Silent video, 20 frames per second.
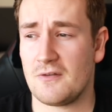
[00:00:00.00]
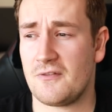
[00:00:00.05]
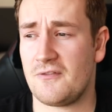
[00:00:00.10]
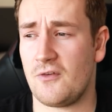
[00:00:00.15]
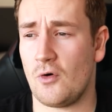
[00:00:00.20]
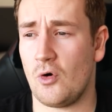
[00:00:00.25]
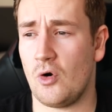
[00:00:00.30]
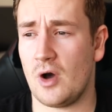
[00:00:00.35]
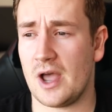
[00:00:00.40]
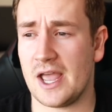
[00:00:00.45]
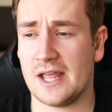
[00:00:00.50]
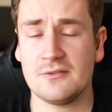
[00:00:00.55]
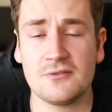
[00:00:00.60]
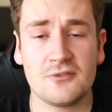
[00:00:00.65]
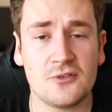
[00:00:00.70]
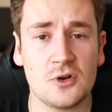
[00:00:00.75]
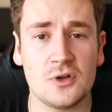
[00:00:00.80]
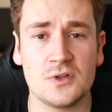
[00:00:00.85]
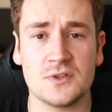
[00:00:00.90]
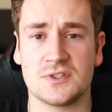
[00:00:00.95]
for
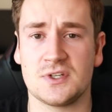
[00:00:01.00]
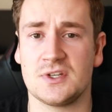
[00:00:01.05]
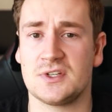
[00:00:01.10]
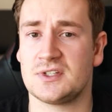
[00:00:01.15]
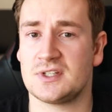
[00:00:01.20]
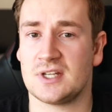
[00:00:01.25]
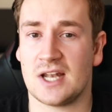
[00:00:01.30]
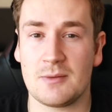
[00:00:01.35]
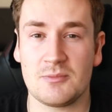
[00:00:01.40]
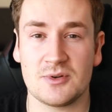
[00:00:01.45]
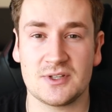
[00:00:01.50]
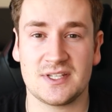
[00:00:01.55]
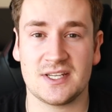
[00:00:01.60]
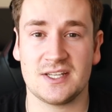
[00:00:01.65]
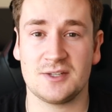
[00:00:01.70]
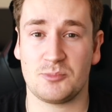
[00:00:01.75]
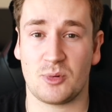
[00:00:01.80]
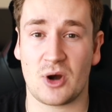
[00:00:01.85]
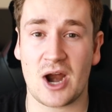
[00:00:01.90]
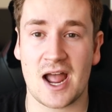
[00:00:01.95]
influencers,
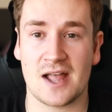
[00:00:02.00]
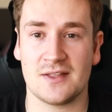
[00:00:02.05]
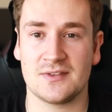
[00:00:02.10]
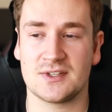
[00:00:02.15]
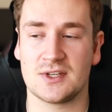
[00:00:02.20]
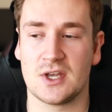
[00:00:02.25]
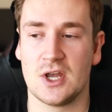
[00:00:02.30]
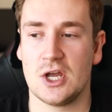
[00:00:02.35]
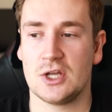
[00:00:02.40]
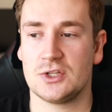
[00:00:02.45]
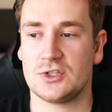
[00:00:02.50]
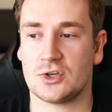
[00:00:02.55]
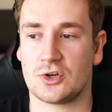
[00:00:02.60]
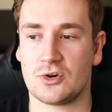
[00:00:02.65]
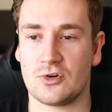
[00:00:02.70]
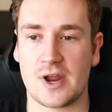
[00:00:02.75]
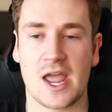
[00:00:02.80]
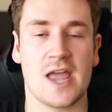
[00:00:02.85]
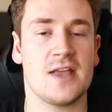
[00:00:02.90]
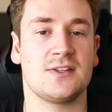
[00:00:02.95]
celebrities, brands to
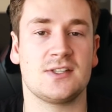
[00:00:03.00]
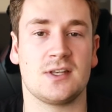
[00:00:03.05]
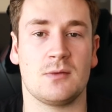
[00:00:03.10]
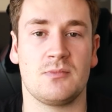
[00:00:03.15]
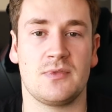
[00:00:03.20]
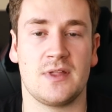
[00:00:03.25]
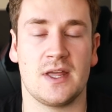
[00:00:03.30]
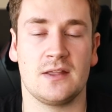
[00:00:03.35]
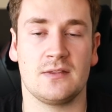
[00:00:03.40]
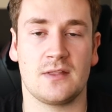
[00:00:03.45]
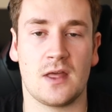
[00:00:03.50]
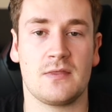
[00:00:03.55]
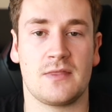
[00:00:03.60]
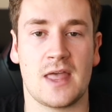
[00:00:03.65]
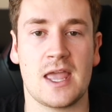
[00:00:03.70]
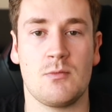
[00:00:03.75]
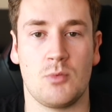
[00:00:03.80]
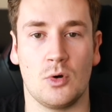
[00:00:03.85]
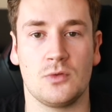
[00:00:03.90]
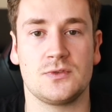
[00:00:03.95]
create something that
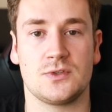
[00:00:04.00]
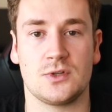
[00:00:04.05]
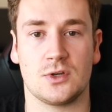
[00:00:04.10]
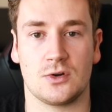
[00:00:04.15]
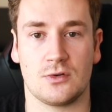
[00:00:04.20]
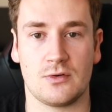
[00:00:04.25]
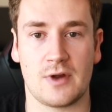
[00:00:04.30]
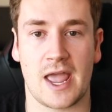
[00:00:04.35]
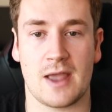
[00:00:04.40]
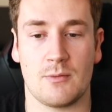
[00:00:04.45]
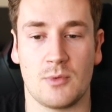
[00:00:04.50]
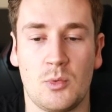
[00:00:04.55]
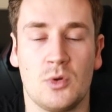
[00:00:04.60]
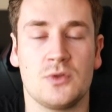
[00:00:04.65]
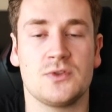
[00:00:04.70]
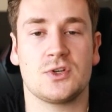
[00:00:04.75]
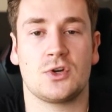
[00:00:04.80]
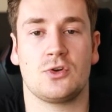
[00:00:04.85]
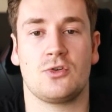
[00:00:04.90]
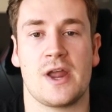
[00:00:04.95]
they want to create. We
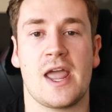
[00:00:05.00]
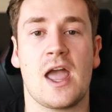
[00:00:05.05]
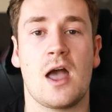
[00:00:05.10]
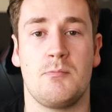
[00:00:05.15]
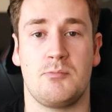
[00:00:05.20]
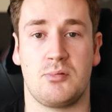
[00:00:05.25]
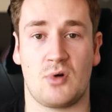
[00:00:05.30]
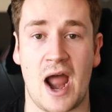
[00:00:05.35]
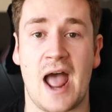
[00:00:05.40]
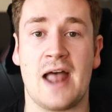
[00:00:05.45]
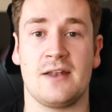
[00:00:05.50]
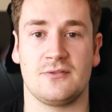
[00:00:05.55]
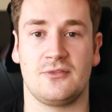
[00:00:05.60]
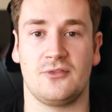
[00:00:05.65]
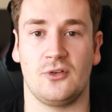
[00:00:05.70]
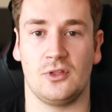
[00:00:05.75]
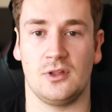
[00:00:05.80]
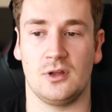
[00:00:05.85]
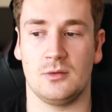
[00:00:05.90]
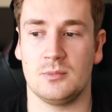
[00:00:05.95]
want to create a brand
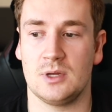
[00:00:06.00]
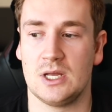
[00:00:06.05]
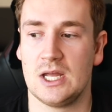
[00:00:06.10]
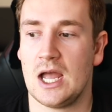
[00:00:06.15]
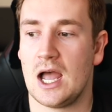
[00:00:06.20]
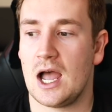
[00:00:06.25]
for them.